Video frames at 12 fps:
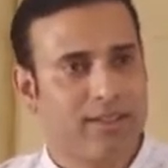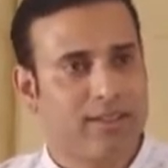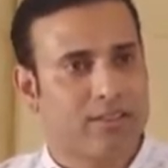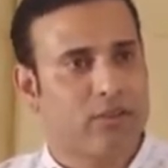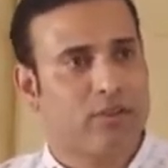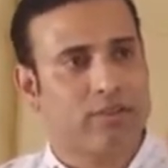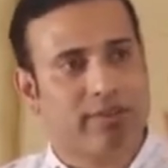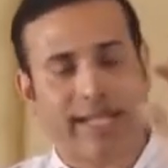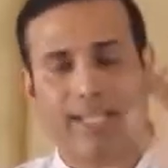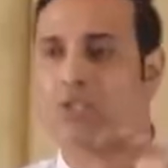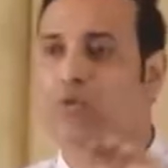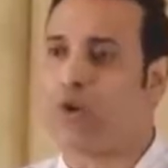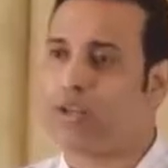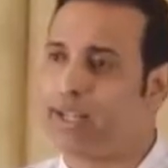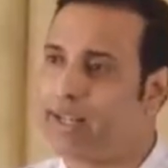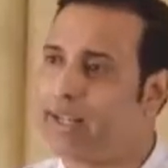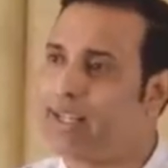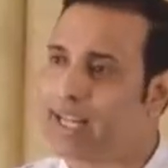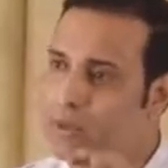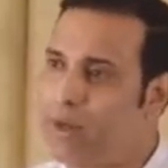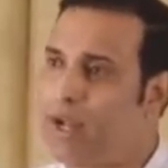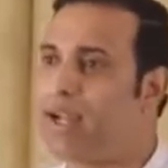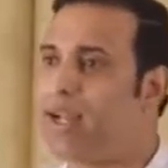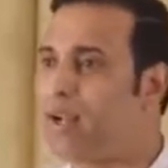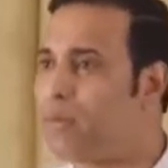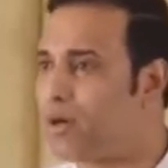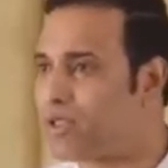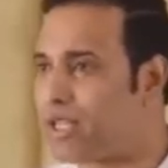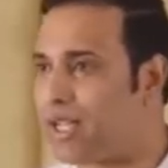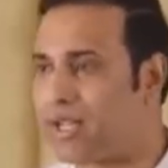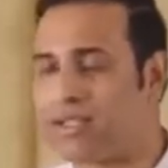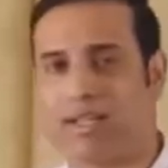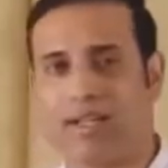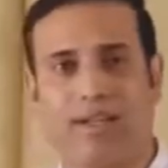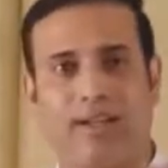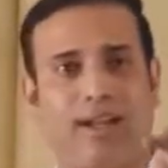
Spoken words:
So that is what I really admire about Shailaja.